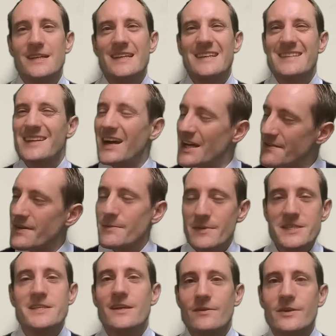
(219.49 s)
is kind of
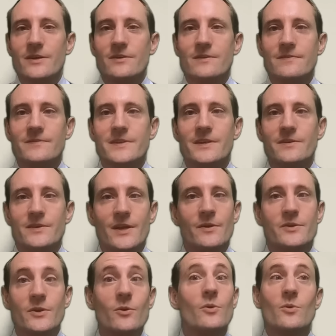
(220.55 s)
immaterial. You
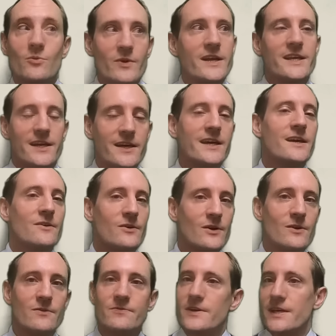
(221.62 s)
know, you're already a
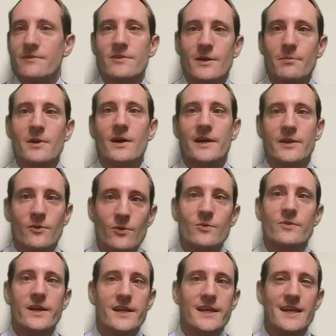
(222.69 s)
hero for even applying. You're
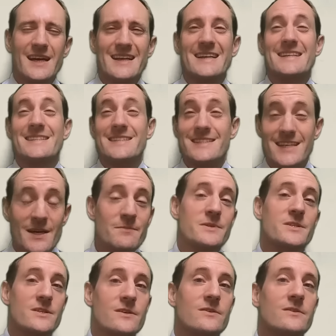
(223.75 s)
already an
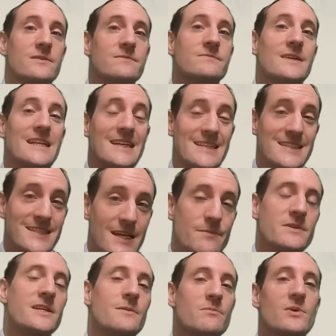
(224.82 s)
exceptionally
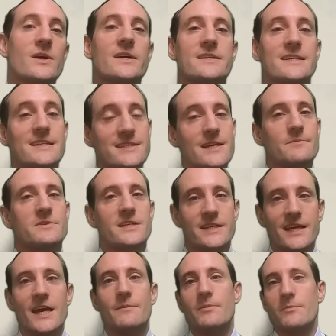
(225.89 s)
bright, exceptionally
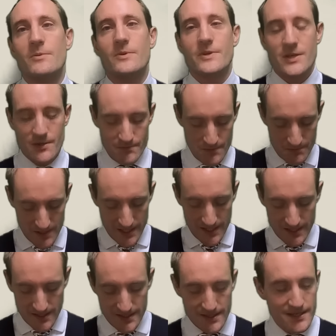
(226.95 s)
capable human
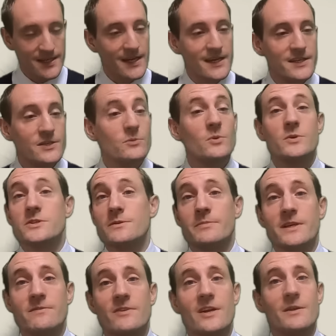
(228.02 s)
being, and you ought to
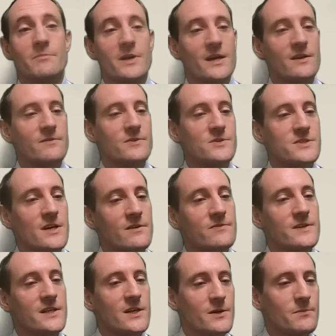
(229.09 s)
be very proud of yourself,
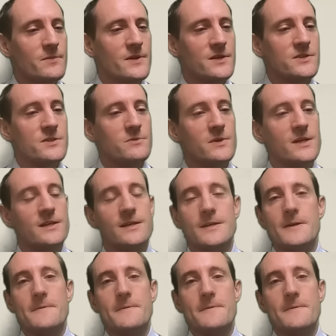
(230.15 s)
and I hope that you are.